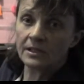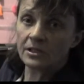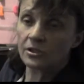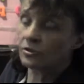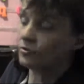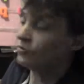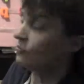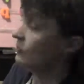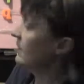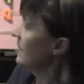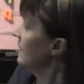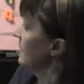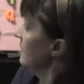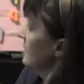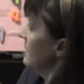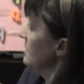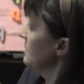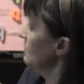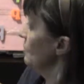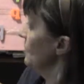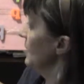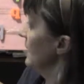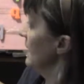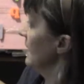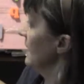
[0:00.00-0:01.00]

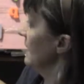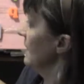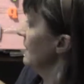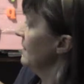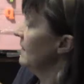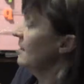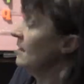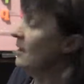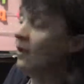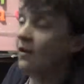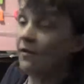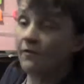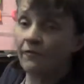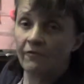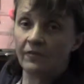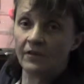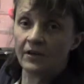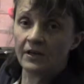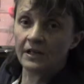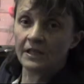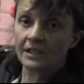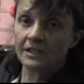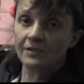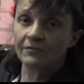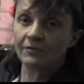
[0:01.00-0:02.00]
spring, v
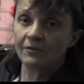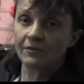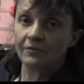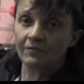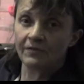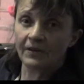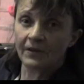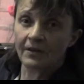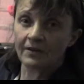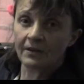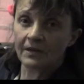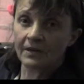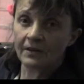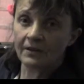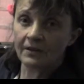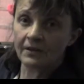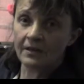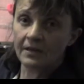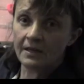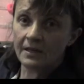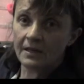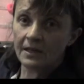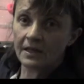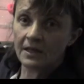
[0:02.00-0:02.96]
is for very good,